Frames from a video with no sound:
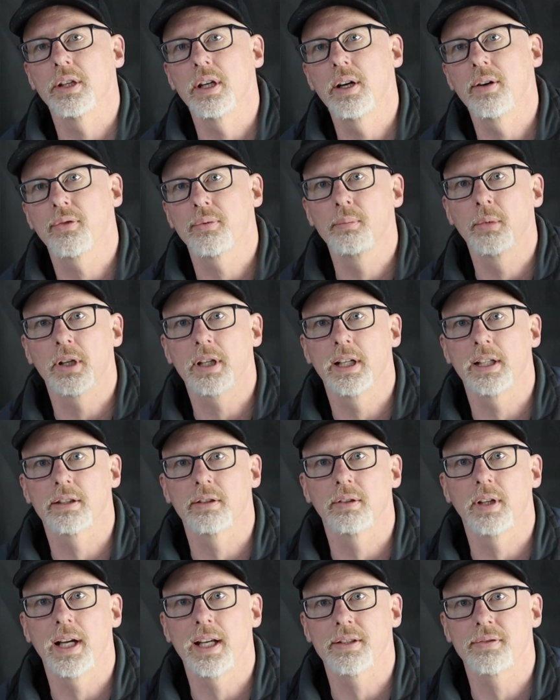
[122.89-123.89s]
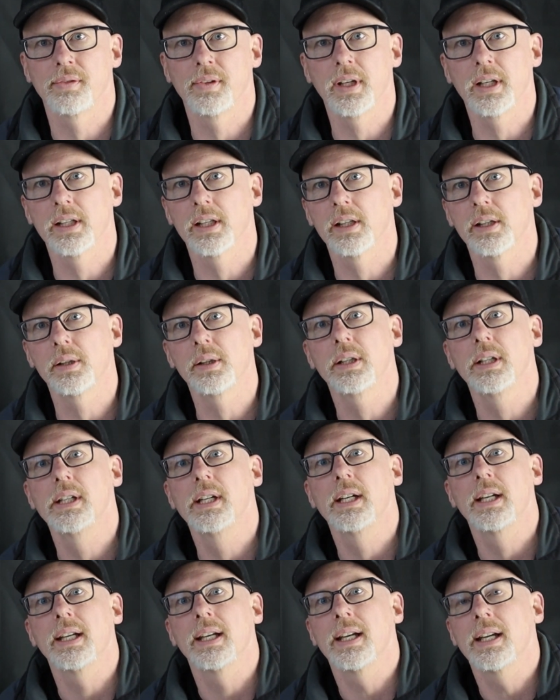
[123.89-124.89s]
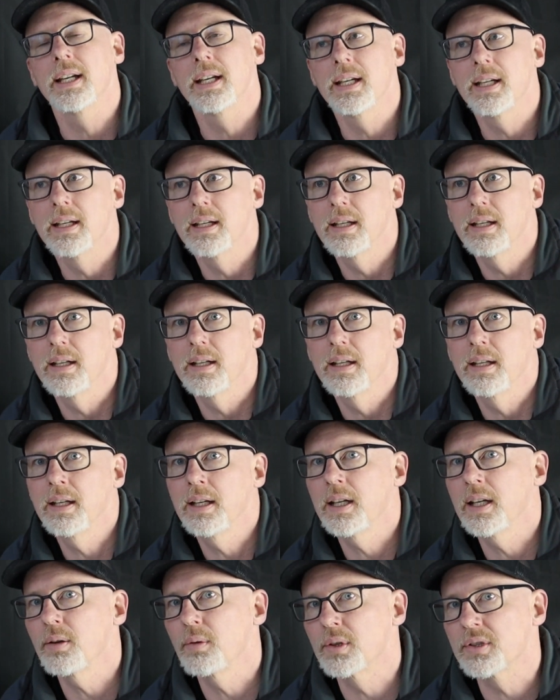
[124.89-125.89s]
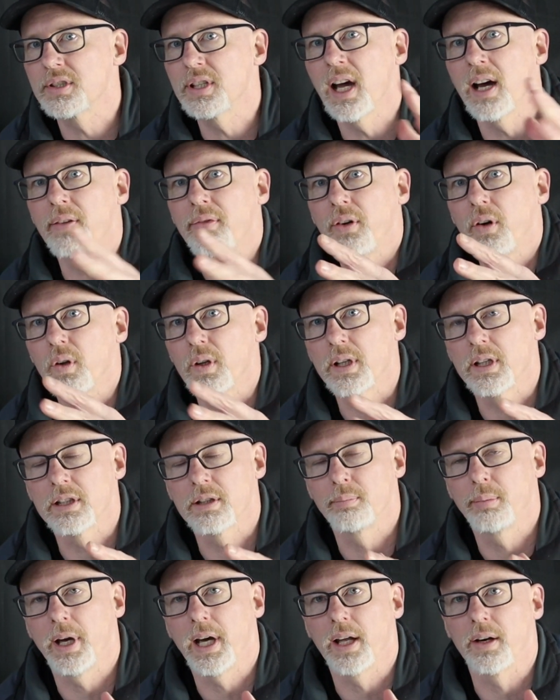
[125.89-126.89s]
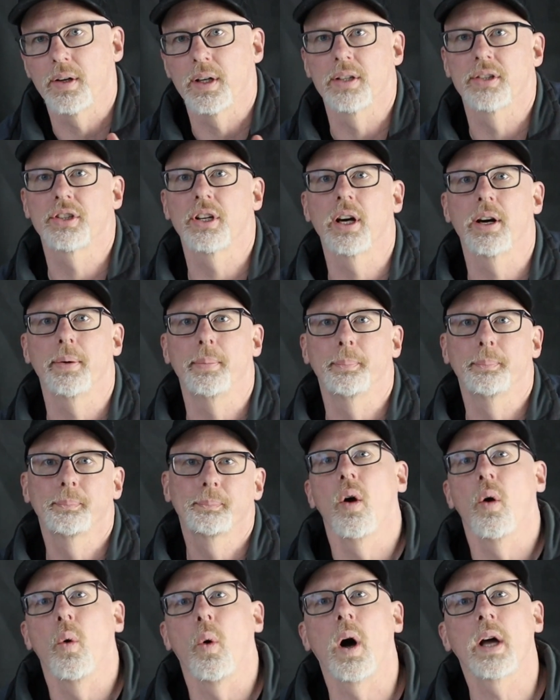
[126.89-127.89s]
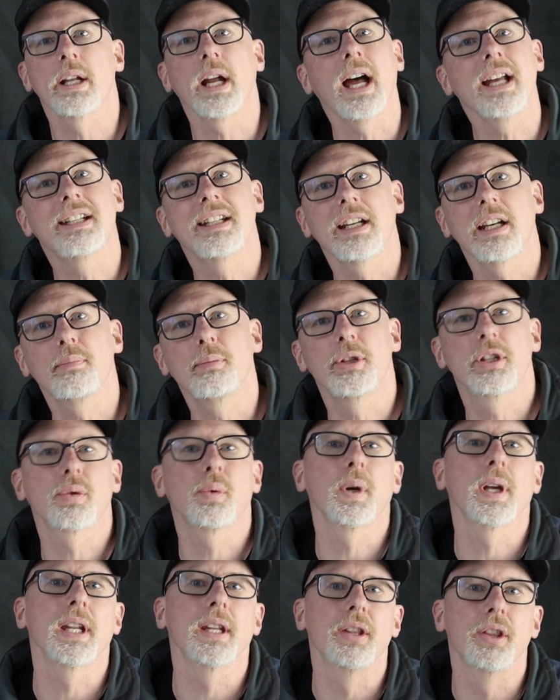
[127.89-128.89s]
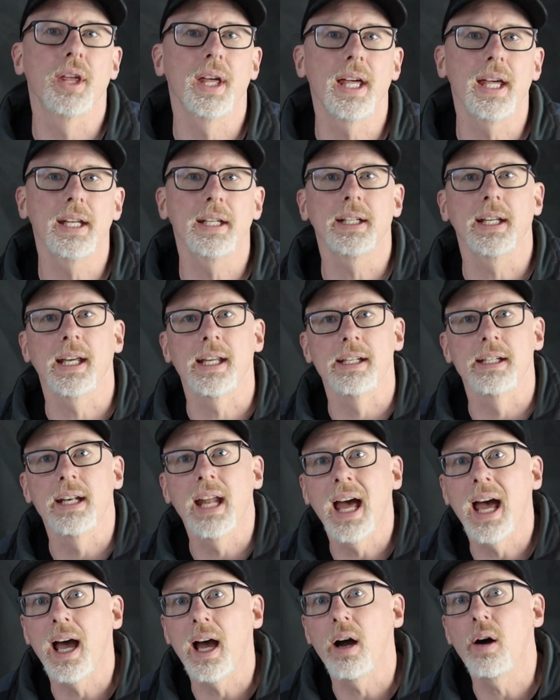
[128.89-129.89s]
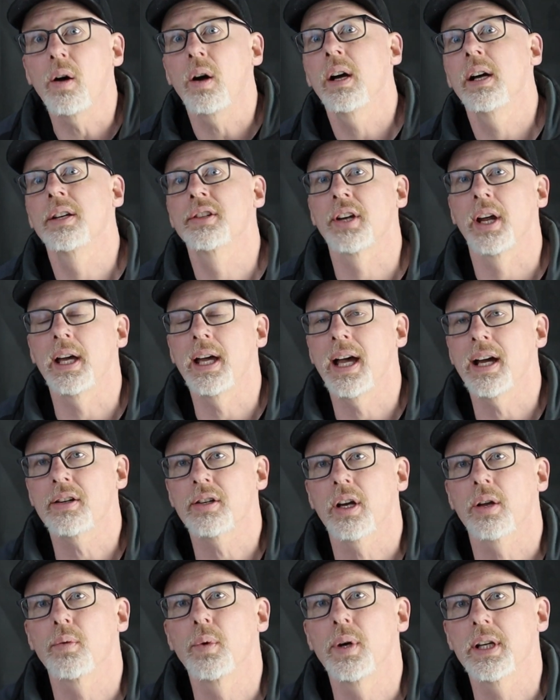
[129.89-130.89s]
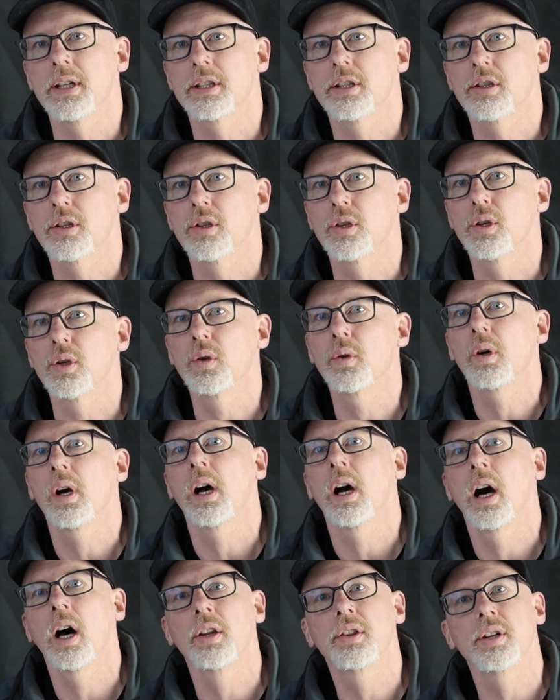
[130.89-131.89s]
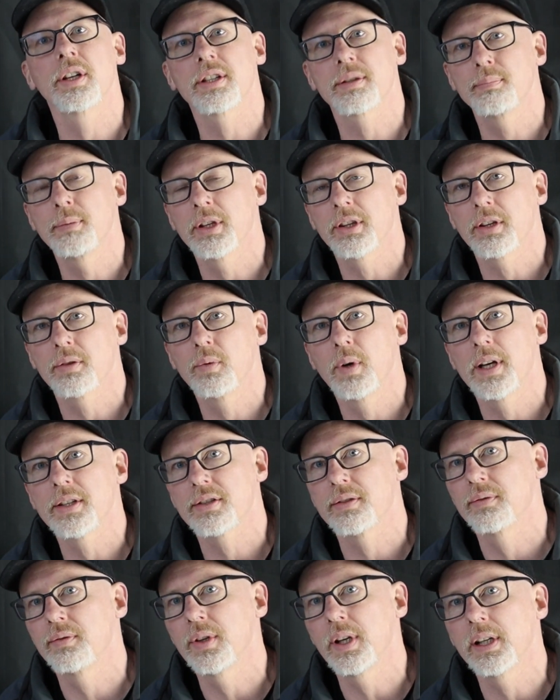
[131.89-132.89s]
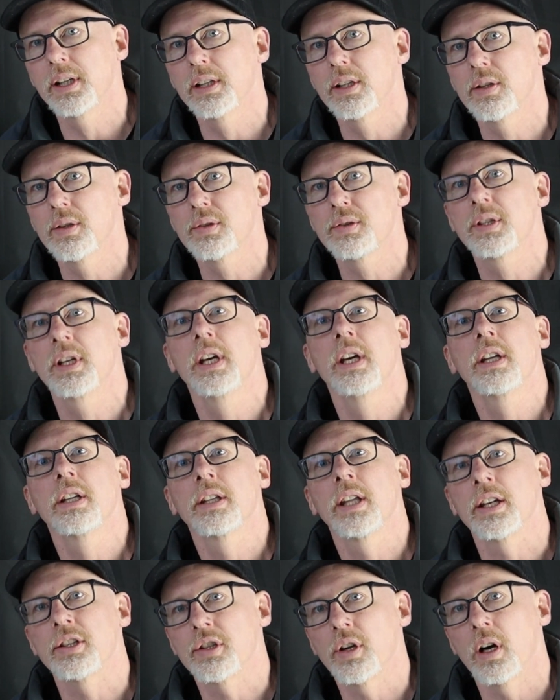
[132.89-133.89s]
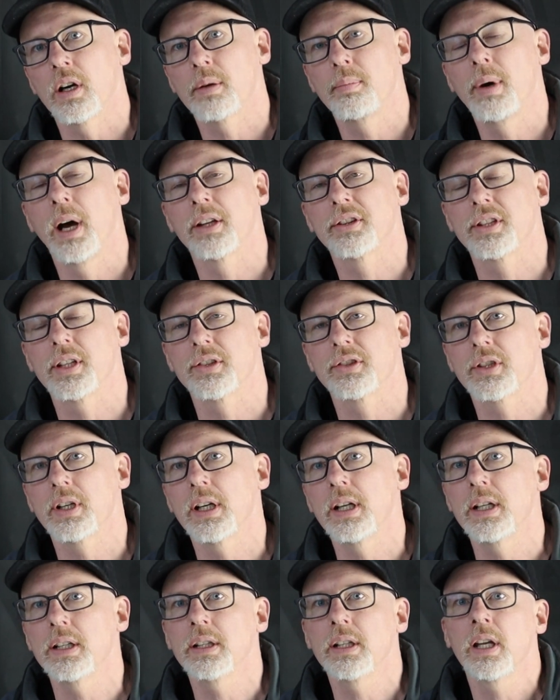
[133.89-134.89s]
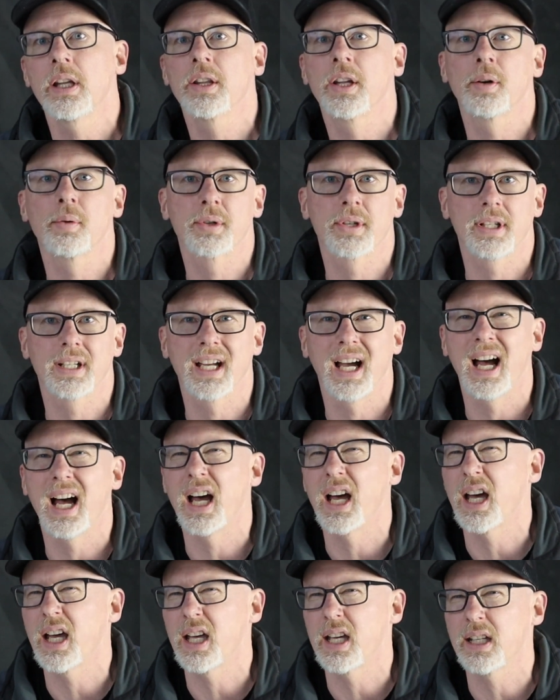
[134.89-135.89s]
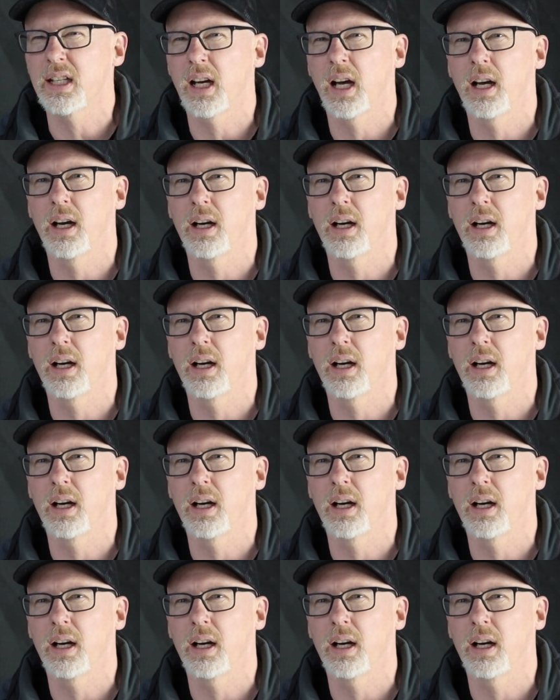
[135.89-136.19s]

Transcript: know from looking at the last video, it was not fully into battery. So what I did between then and now is I actually went to other Smith and Wesson videos that talk about this gun. There was a guy,